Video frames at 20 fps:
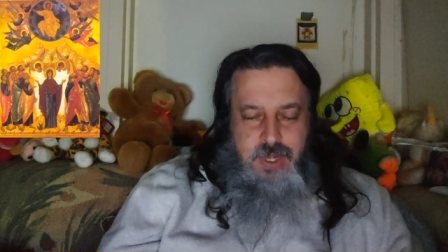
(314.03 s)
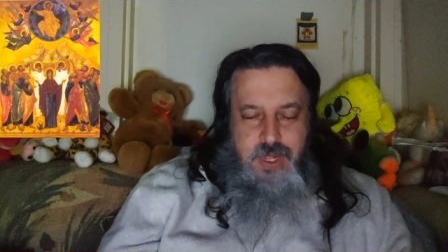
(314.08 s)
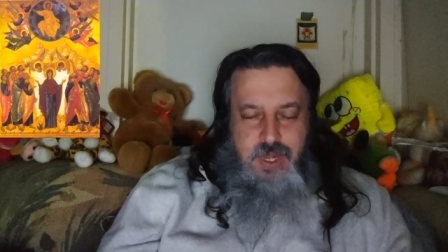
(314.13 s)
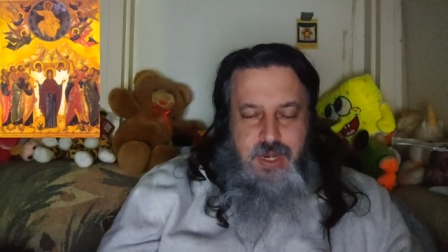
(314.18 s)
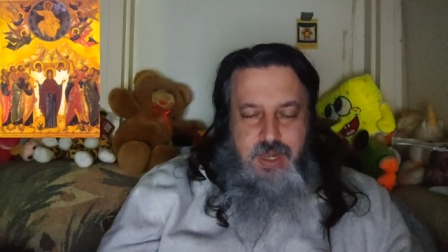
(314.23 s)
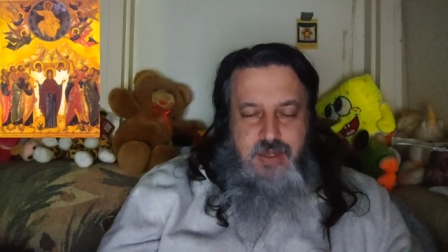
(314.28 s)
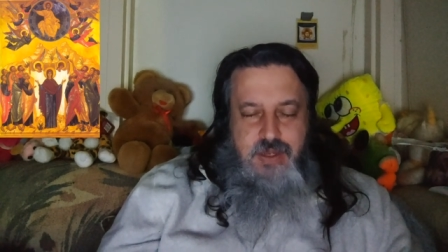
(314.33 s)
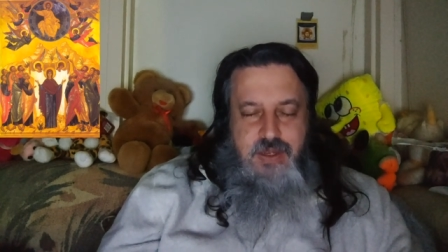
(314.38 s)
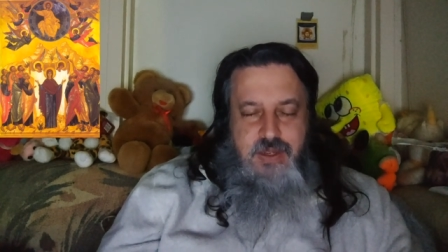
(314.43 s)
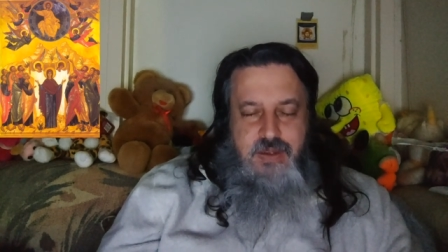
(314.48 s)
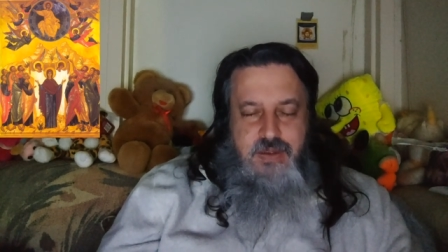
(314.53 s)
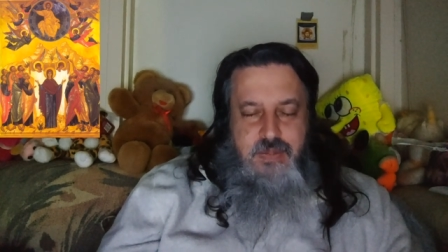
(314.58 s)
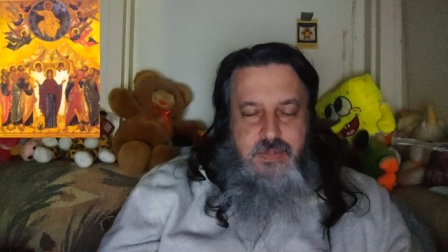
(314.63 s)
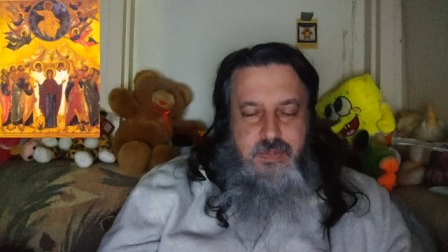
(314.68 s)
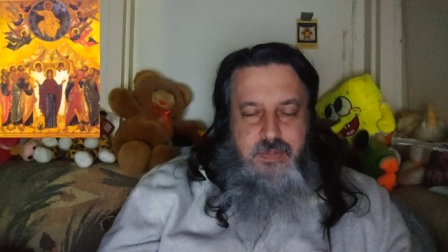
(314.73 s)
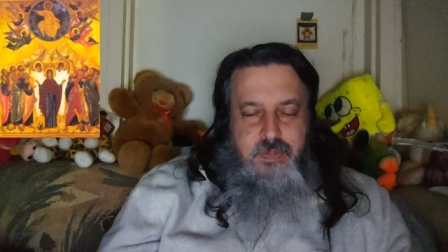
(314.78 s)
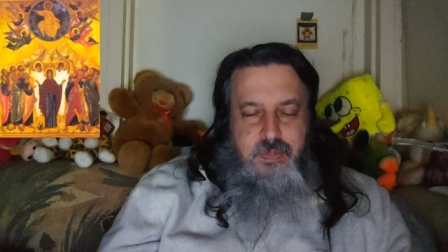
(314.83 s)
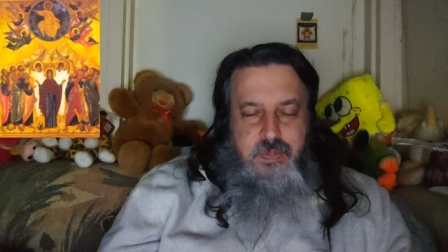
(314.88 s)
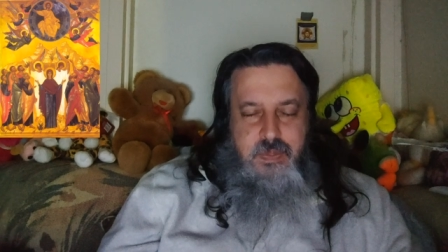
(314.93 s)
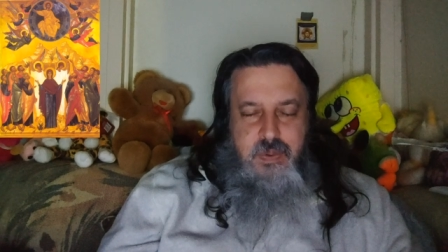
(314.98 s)
And just
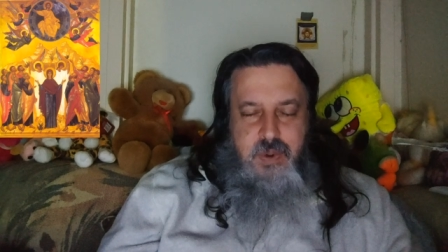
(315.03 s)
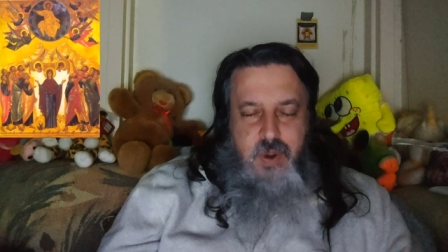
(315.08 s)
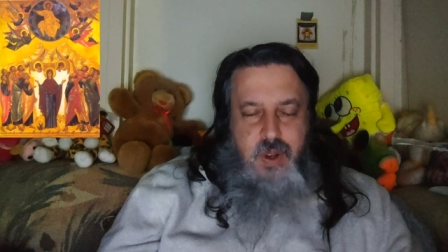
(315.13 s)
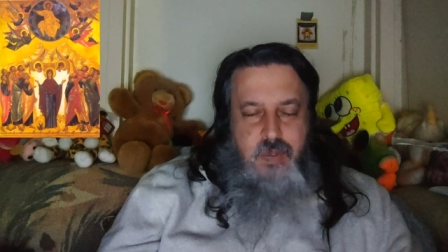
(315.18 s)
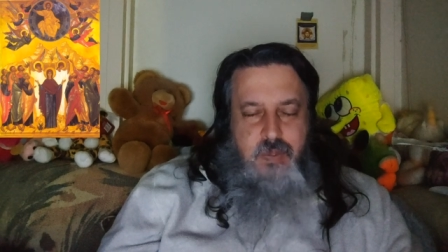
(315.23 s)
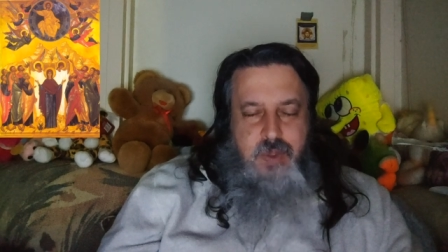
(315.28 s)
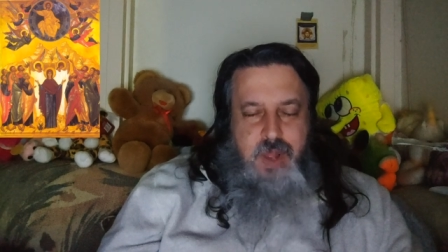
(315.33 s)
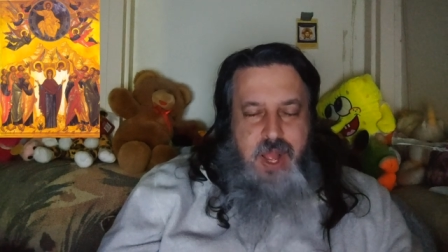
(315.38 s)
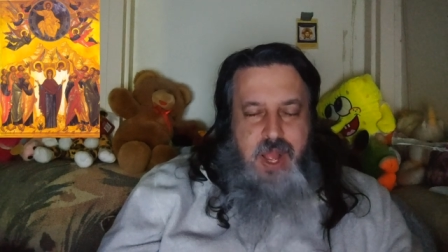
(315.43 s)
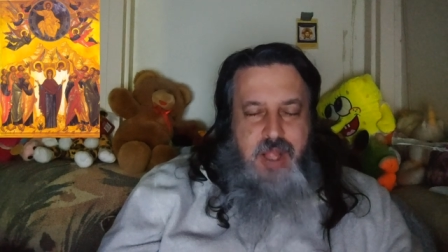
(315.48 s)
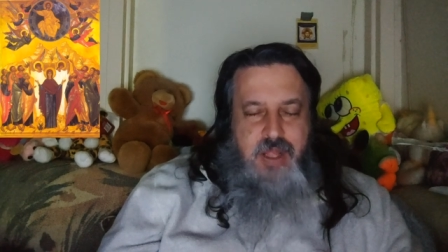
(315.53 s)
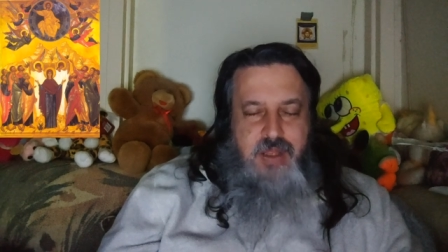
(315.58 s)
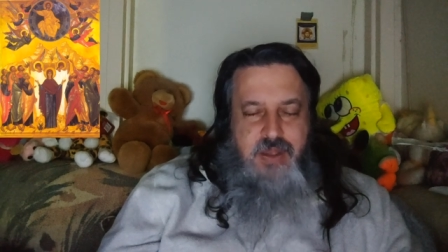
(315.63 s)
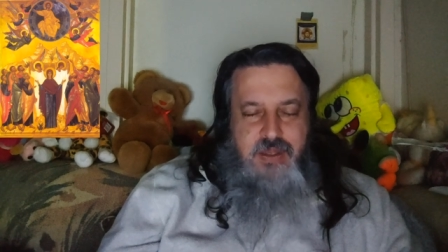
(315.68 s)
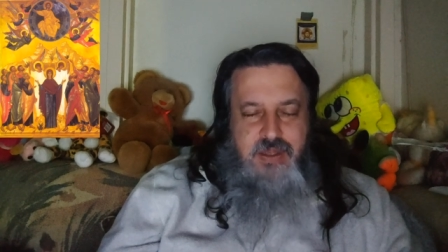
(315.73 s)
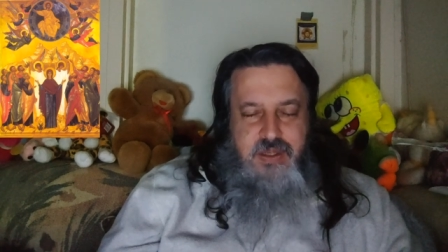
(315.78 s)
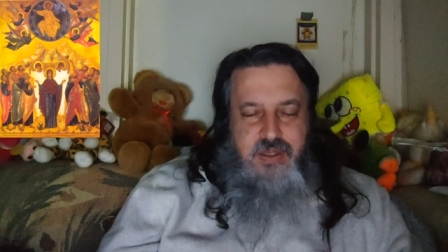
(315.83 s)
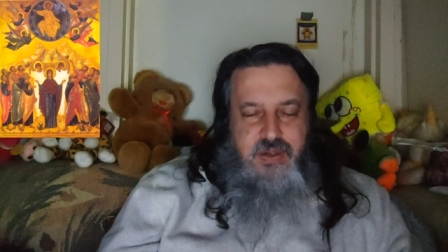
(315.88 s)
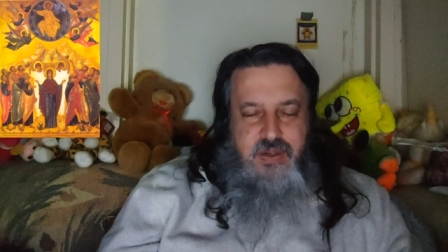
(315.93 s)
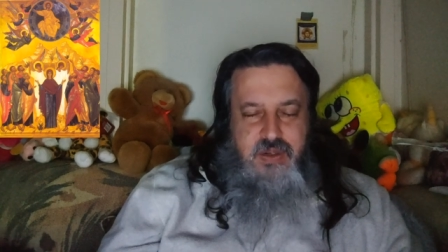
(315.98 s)
going back,
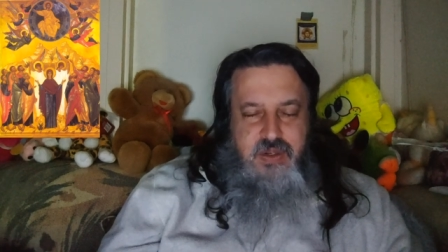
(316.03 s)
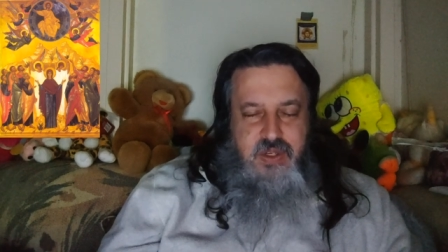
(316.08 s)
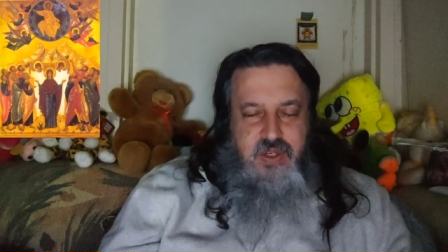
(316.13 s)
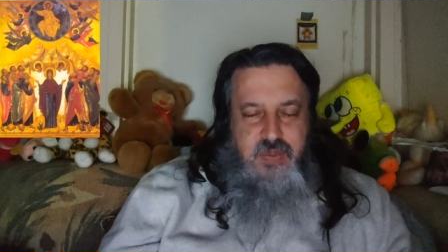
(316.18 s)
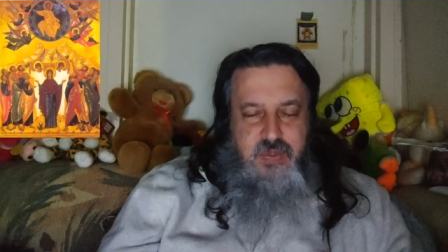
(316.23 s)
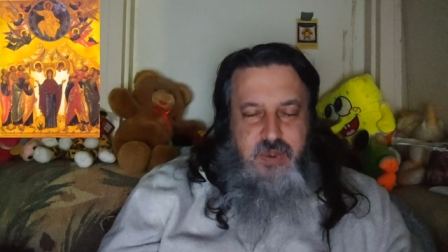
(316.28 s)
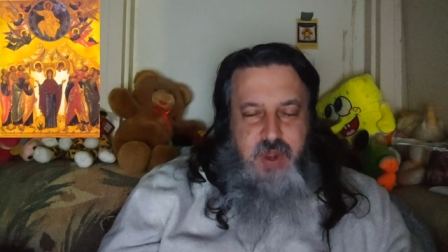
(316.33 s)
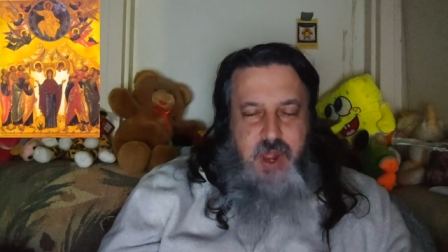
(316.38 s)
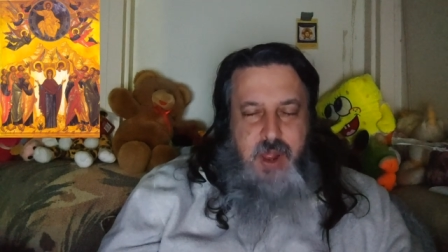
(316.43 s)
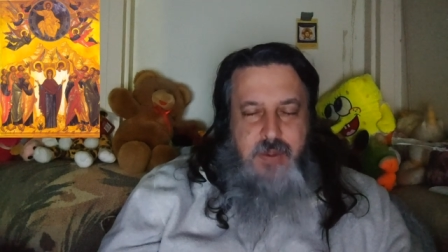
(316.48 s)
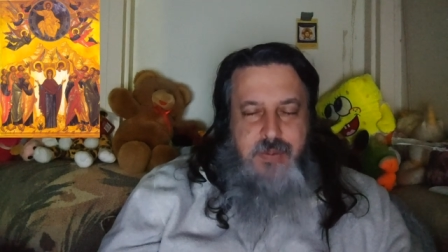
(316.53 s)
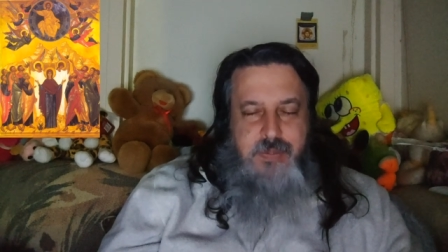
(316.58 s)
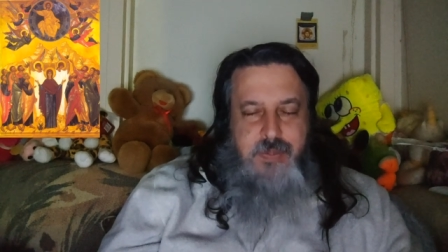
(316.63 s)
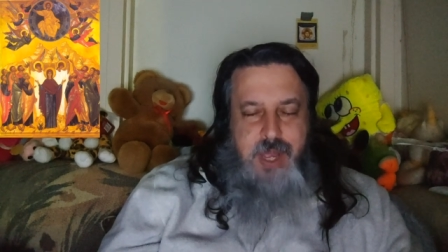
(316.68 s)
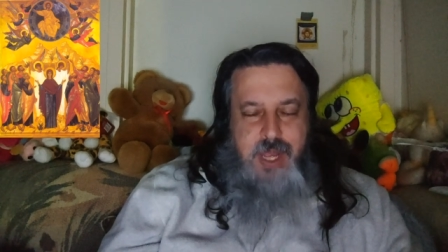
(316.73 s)
this just pops